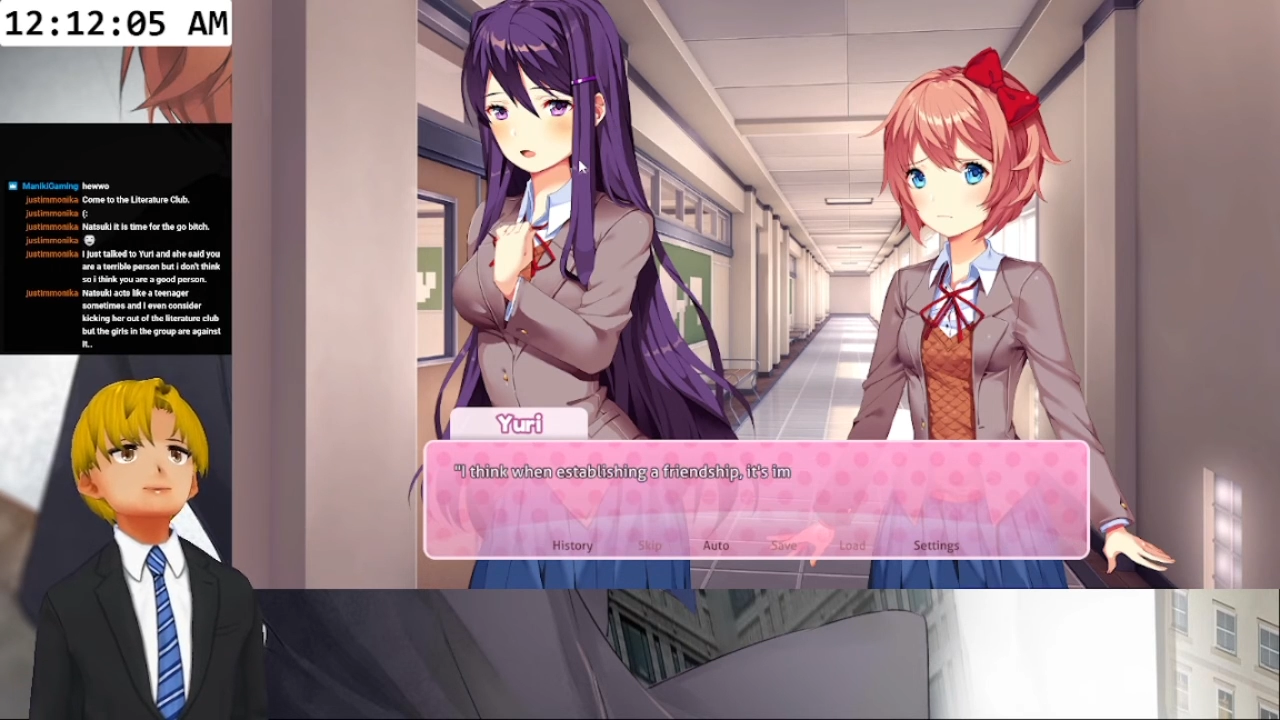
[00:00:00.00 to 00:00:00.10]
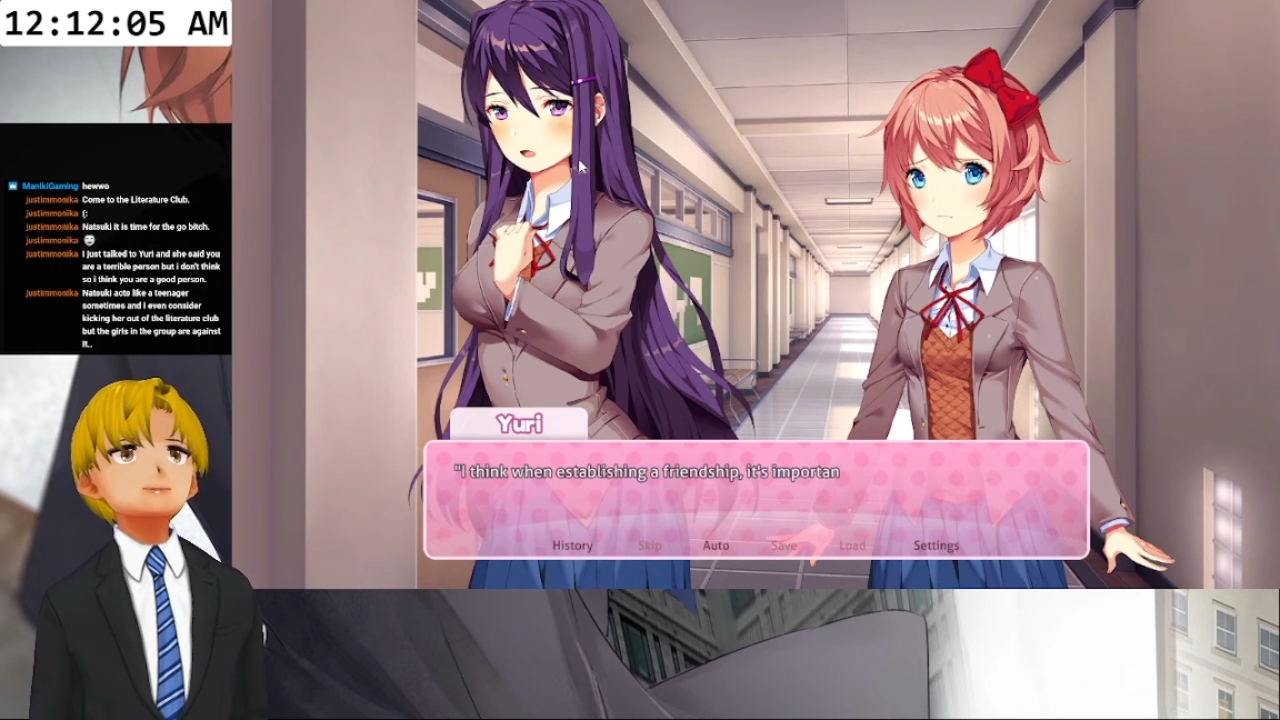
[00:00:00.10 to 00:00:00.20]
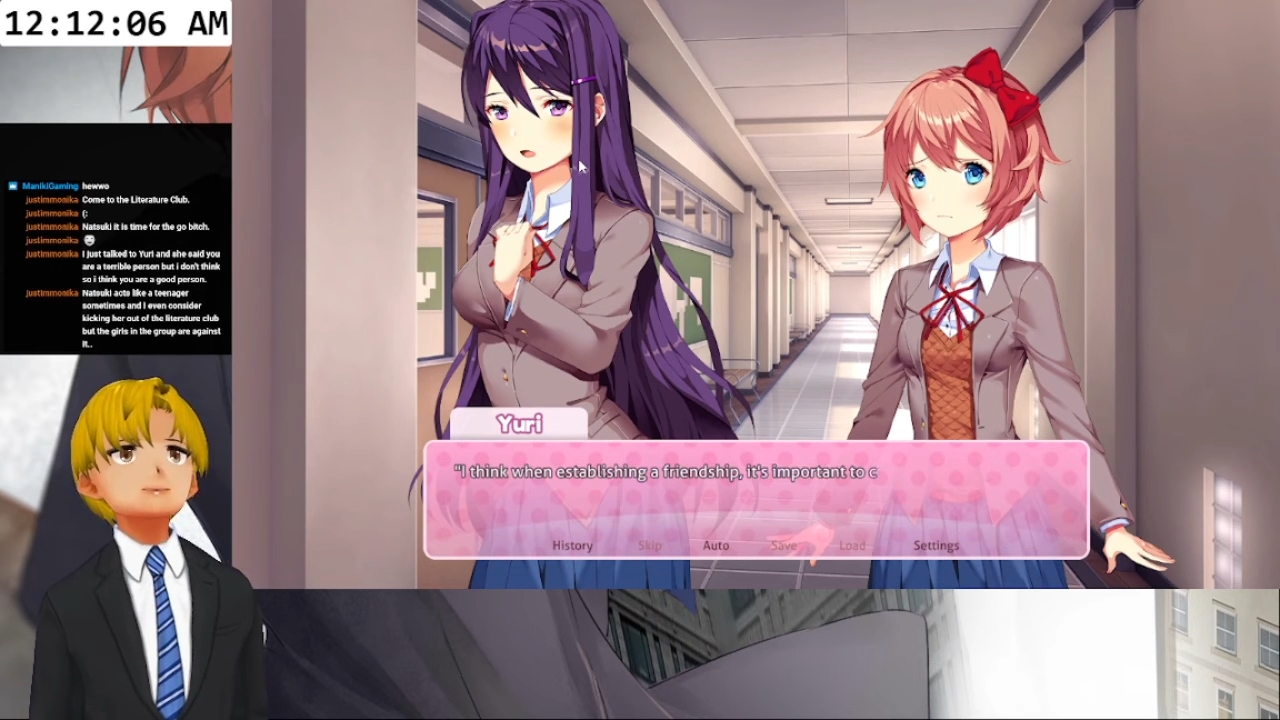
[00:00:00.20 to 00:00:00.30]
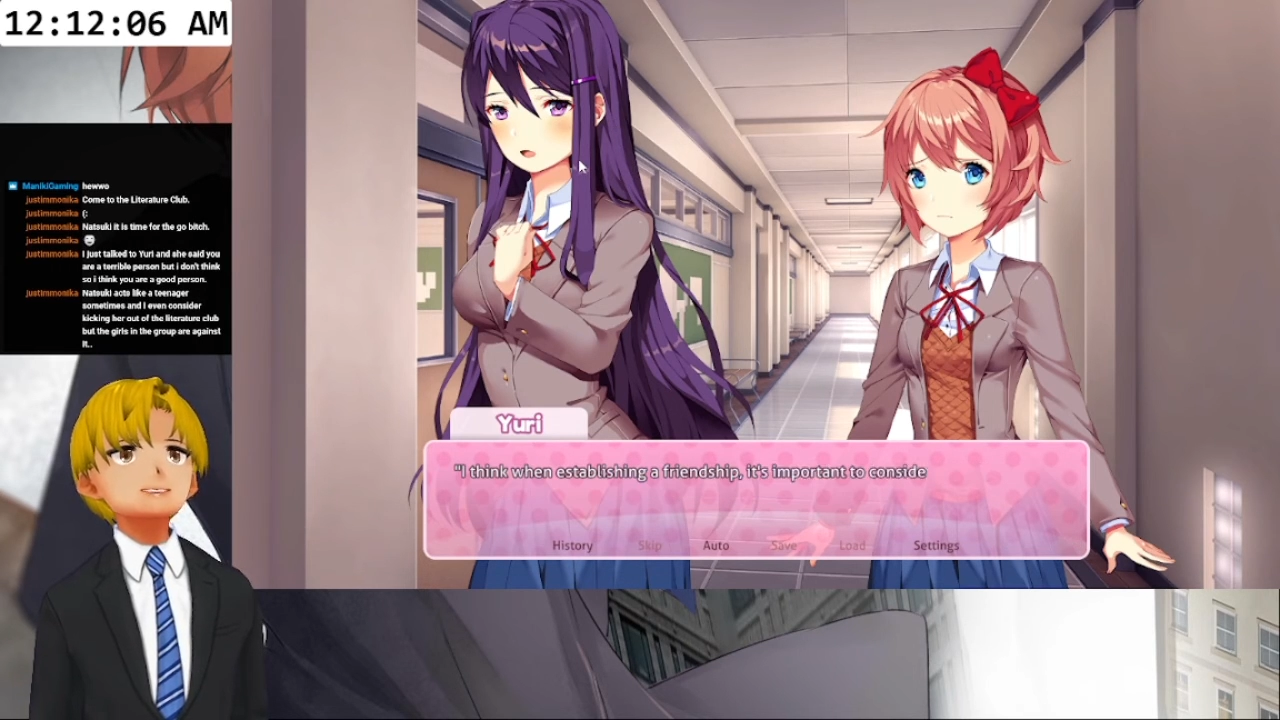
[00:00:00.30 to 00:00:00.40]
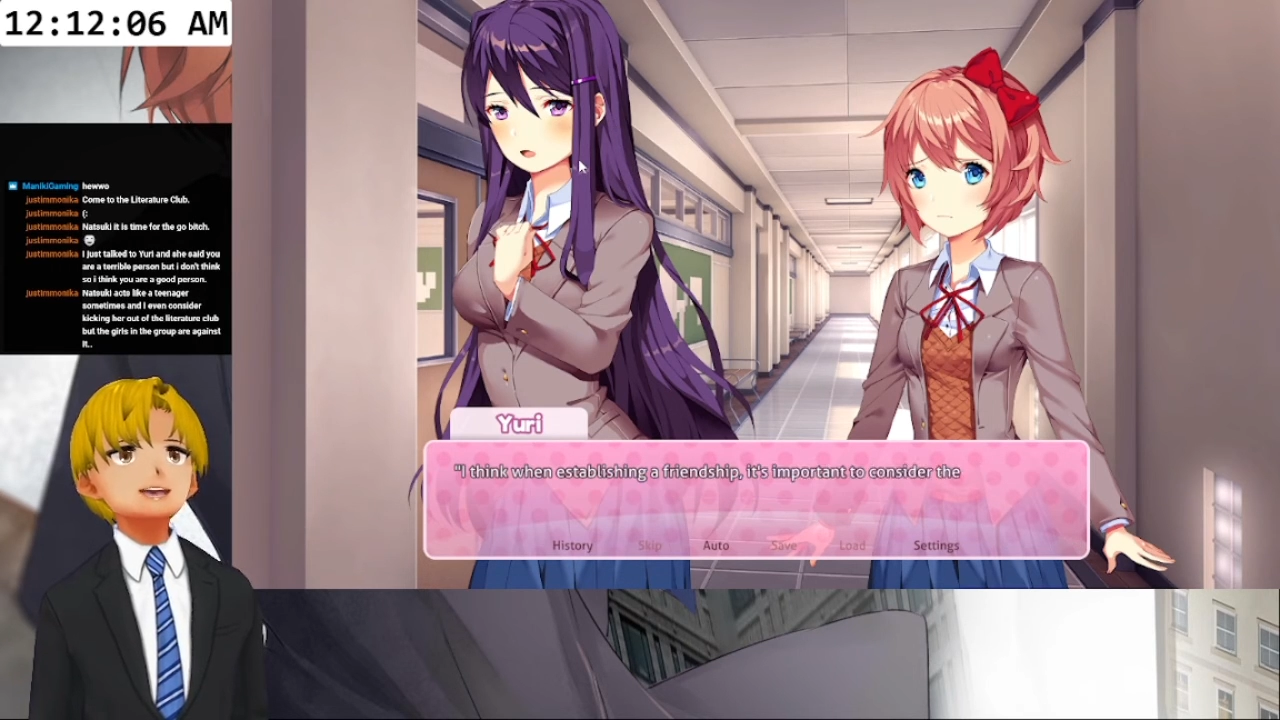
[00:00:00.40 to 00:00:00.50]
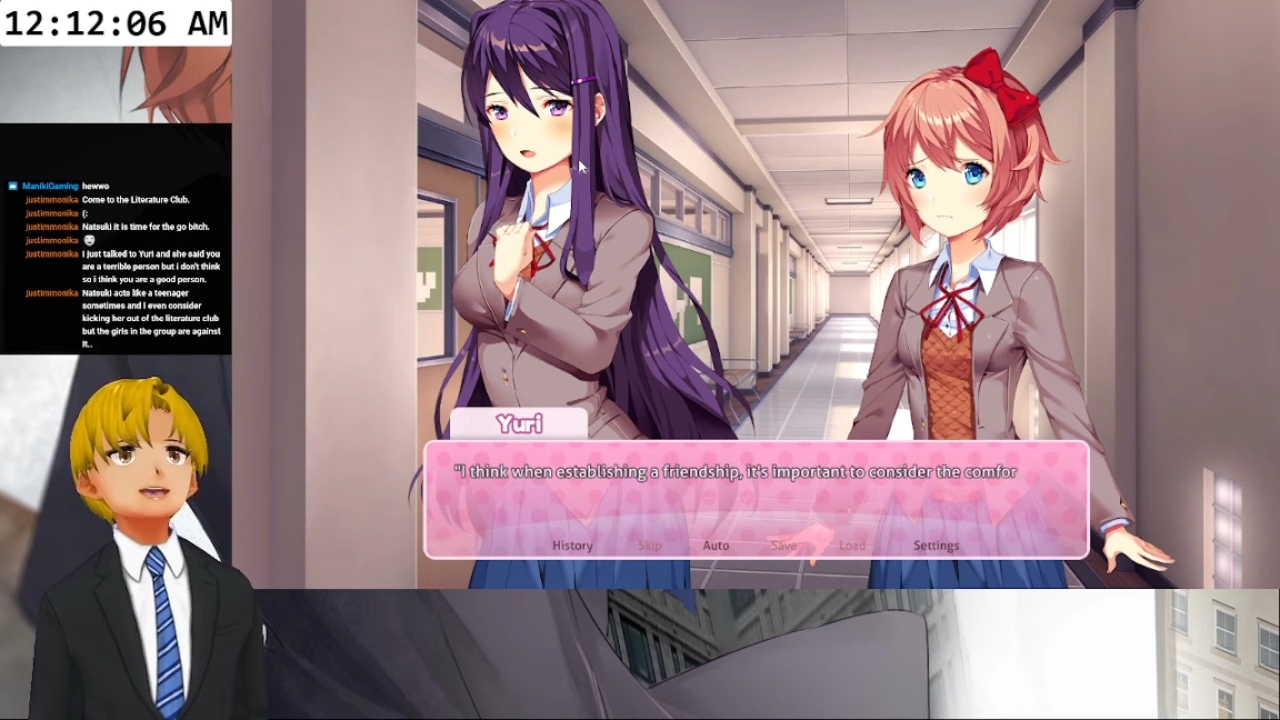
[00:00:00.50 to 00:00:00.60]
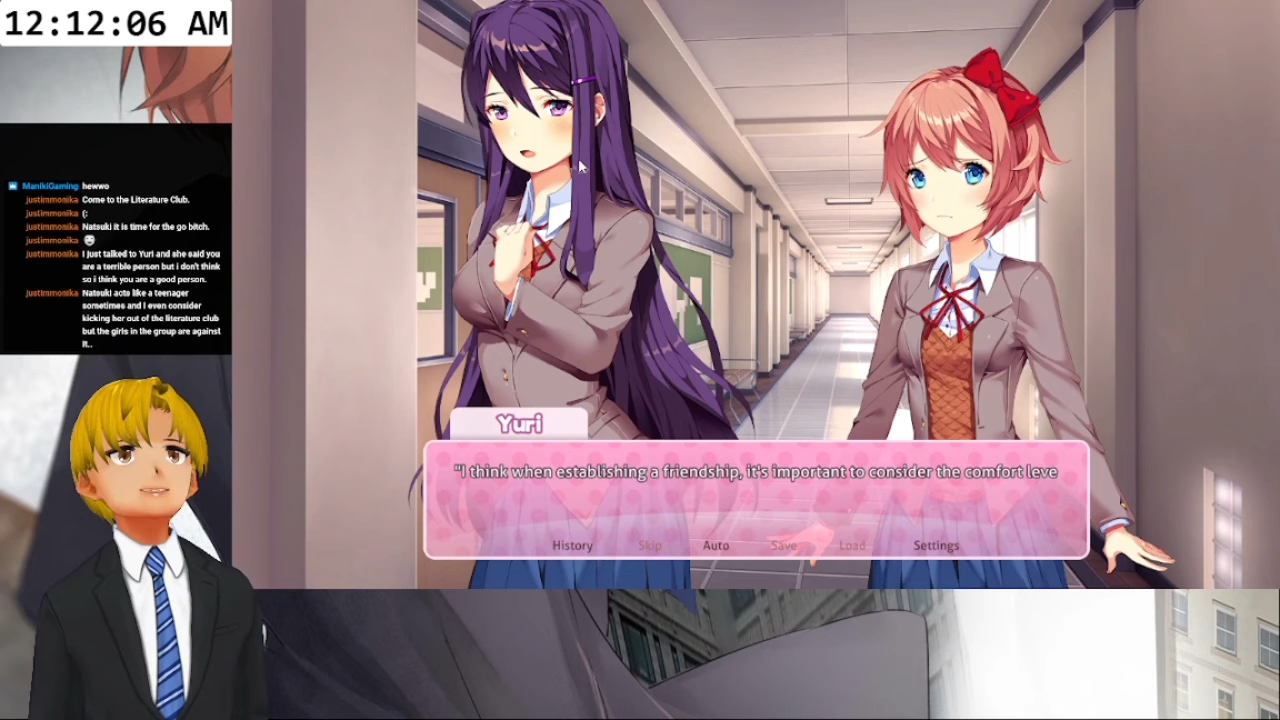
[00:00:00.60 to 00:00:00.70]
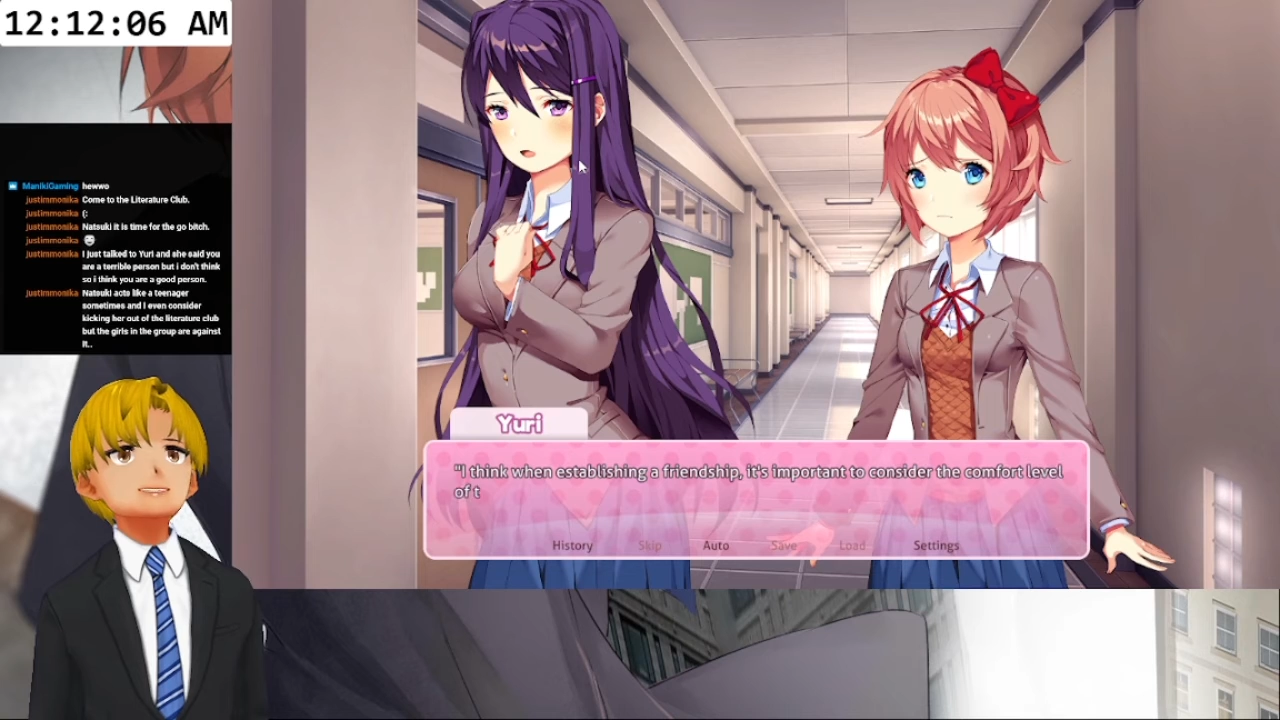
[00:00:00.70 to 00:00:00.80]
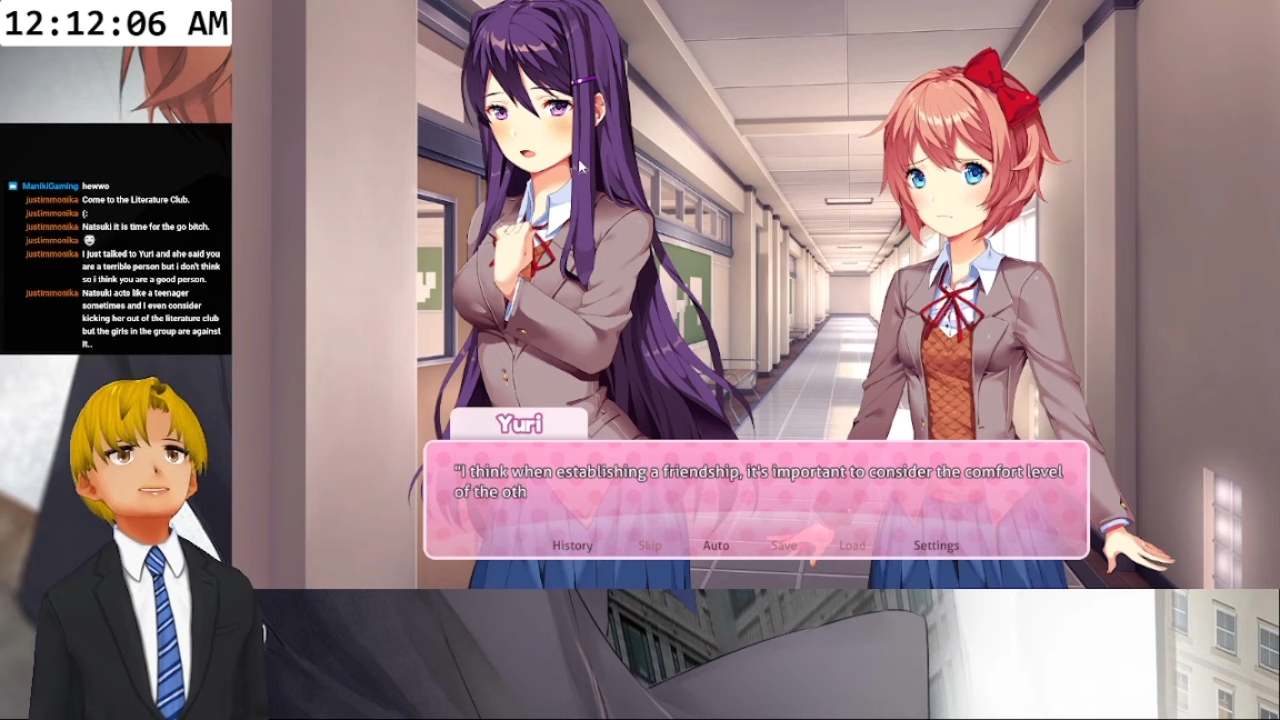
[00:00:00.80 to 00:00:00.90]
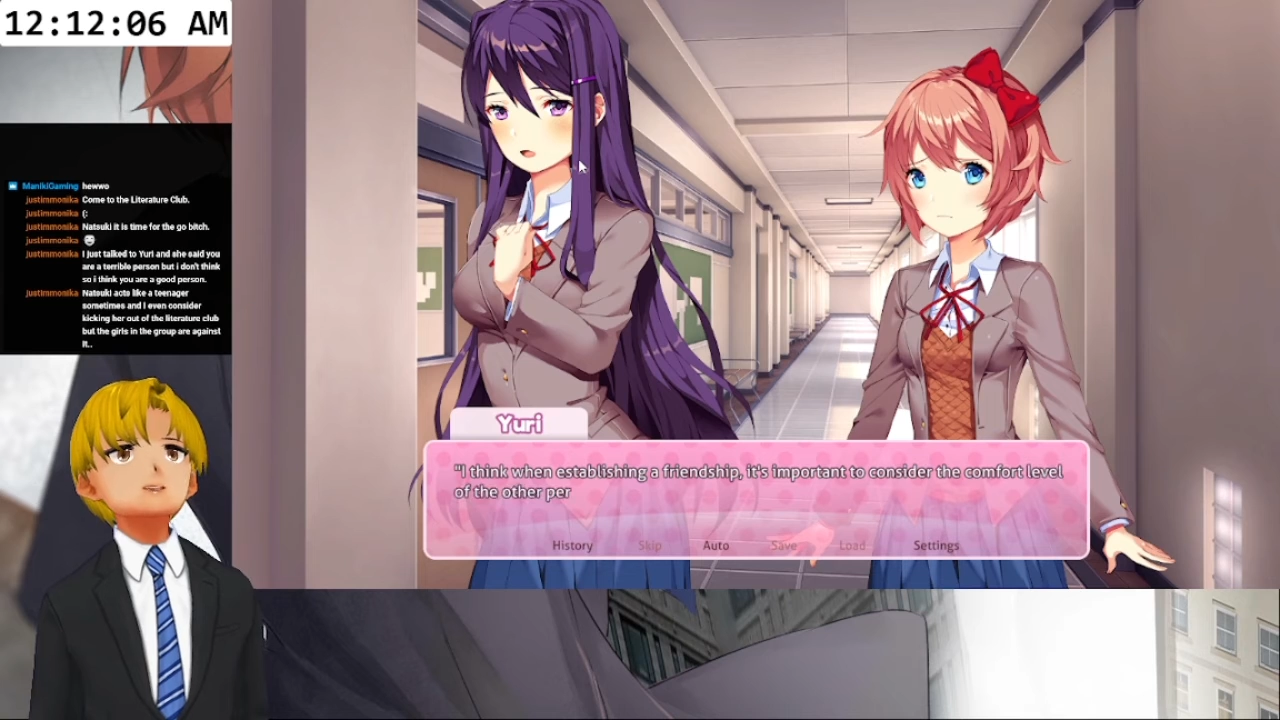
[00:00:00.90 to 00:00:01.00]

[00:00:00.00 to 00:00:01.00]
And I think